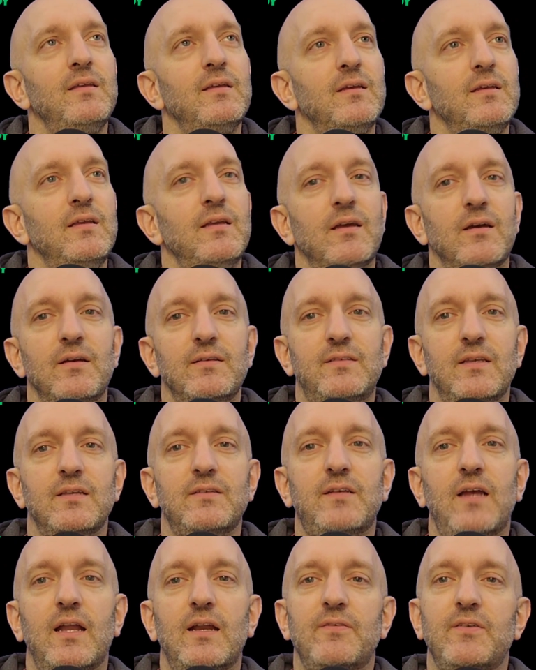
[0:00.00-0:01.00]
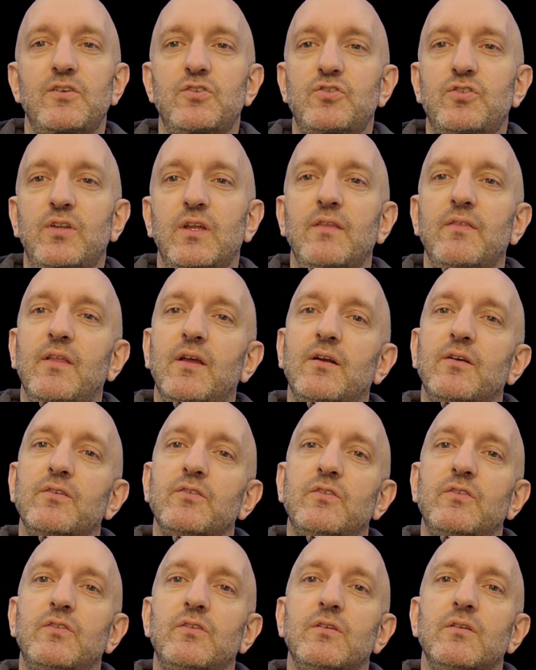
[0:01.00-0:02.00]
It's kind of interesting.
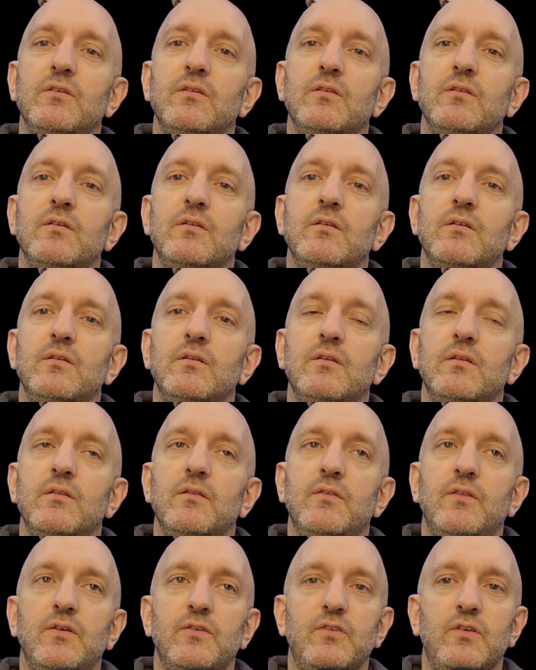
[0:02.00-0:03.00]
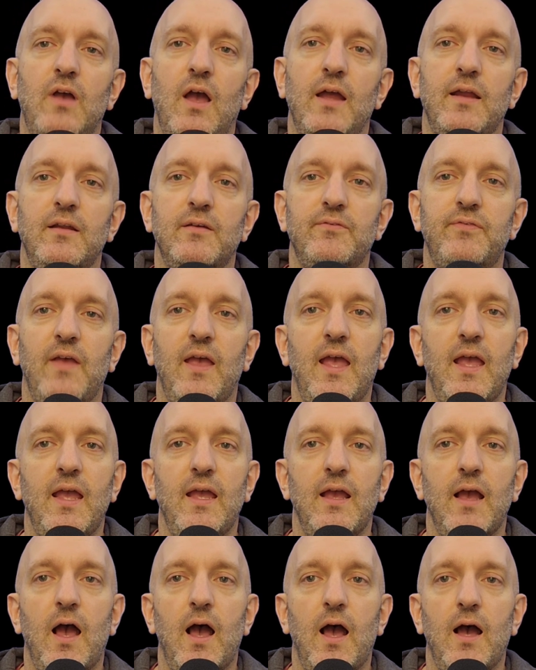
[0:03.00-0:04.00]
There's kind of
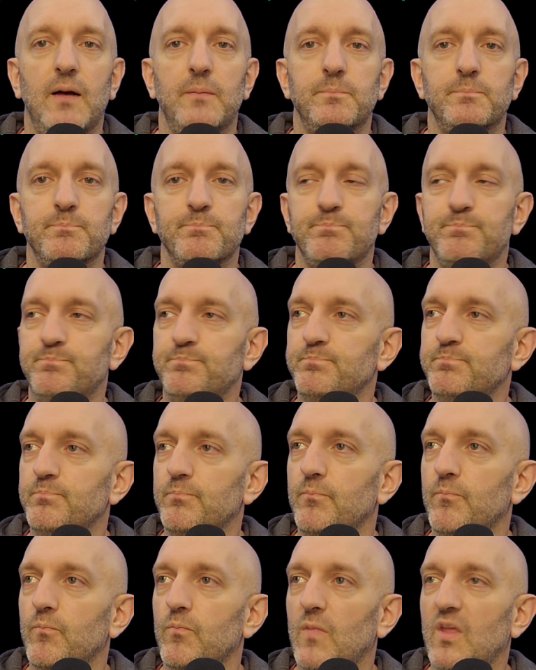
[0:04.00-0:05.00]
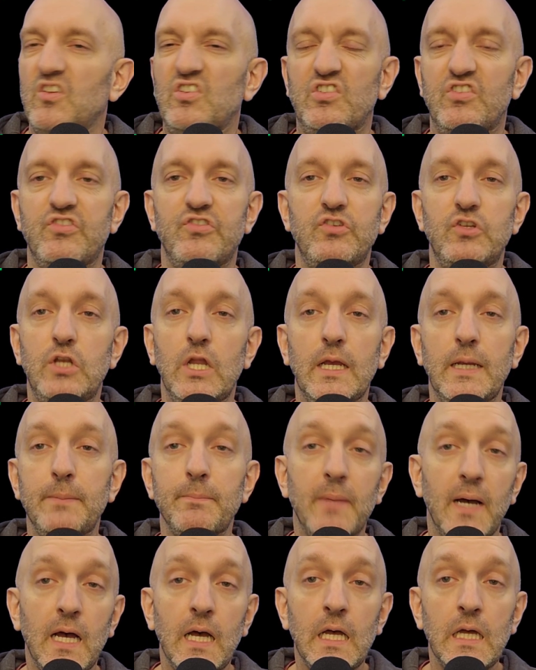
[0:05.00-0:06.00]
a
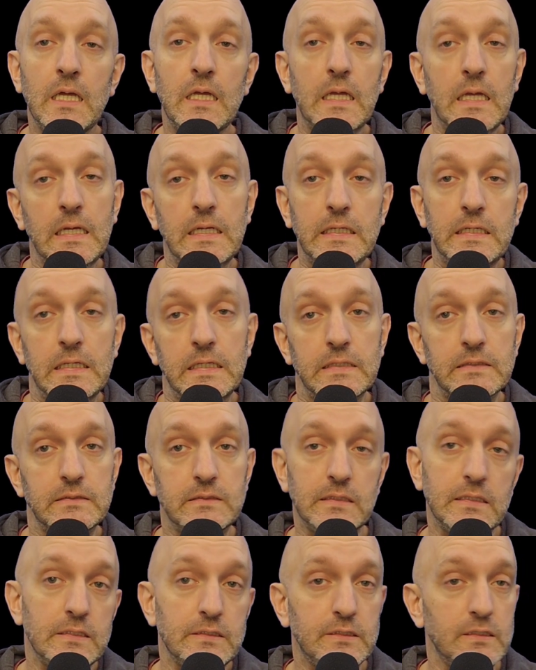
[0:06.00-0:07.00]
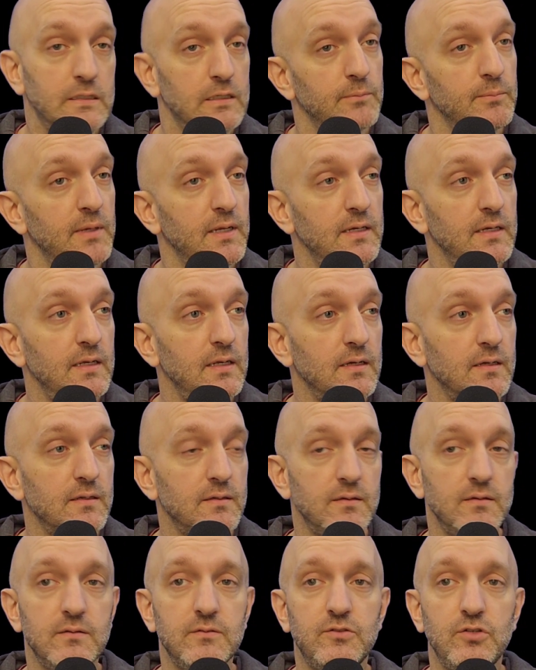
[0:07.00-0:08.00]
stigma, I guess, as a
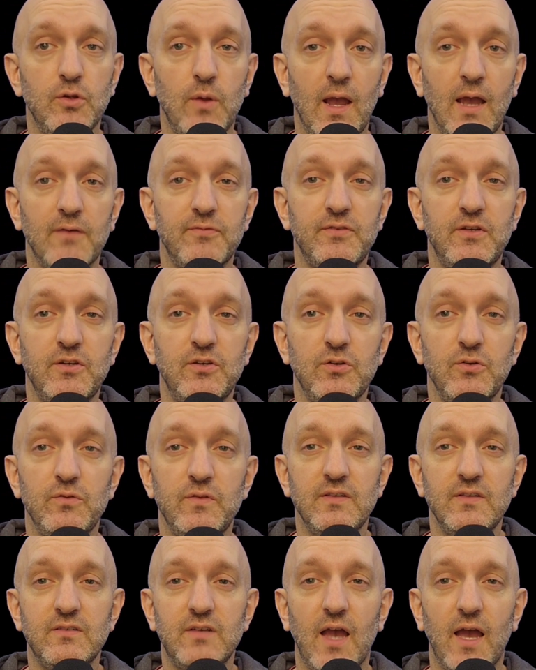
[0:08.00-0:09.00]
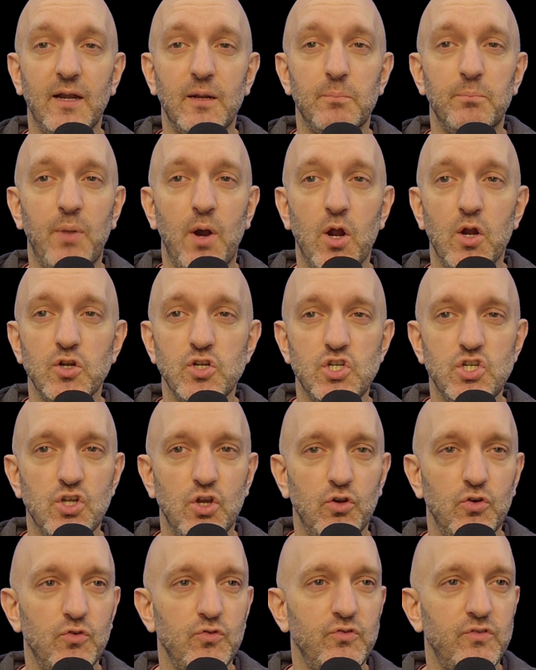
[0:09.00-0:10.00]
comedian to have to do kind of bar
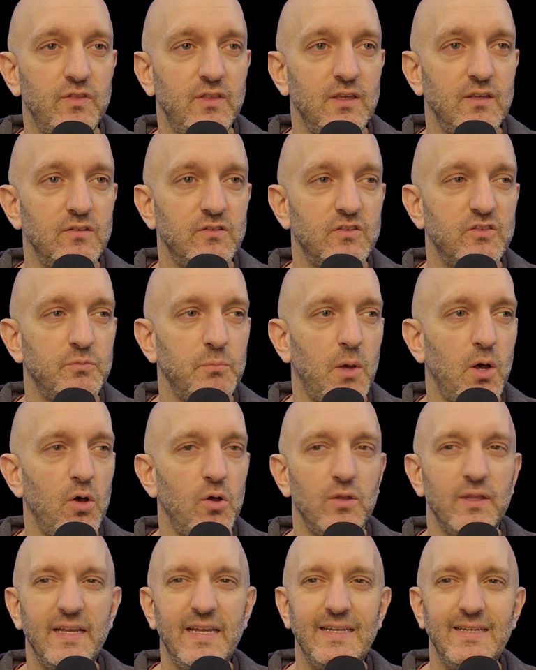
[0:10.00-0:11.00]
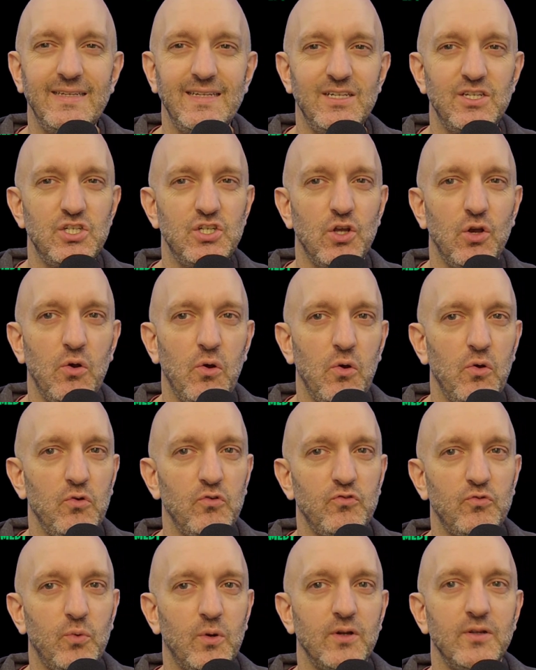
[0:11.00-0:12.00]
shows, these small indie
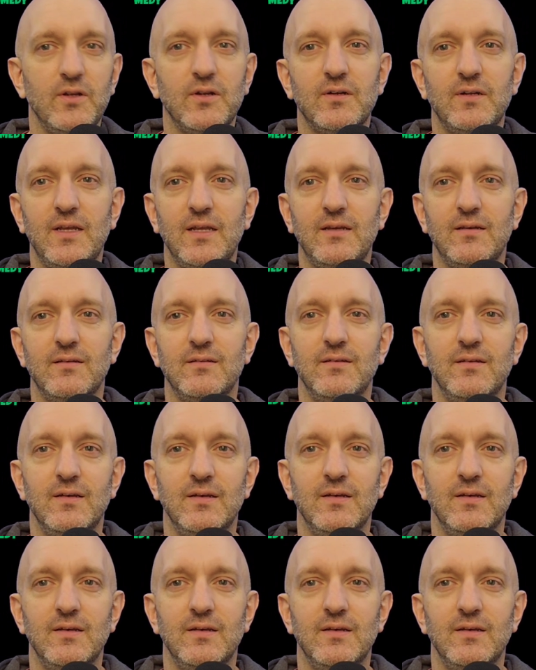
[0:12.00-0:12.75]
shows where you're getting,